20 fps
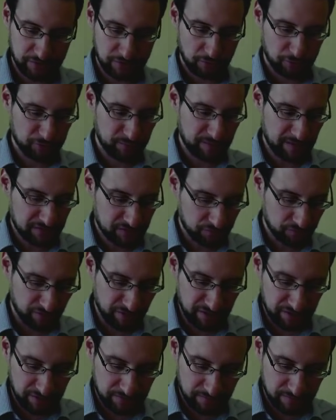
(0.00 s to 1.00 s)
Old
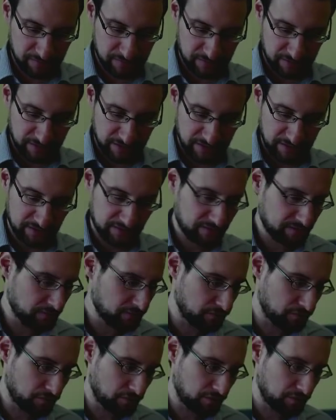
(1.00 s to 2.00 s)
battery, and
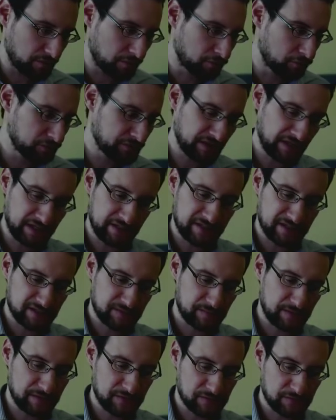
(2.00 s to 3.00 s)
old and
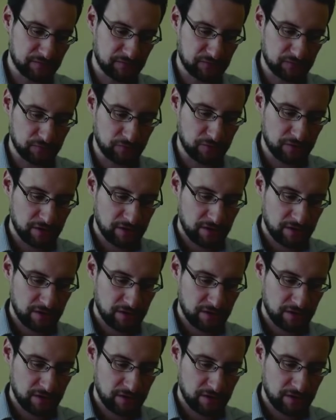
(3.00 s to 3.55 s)
expensive to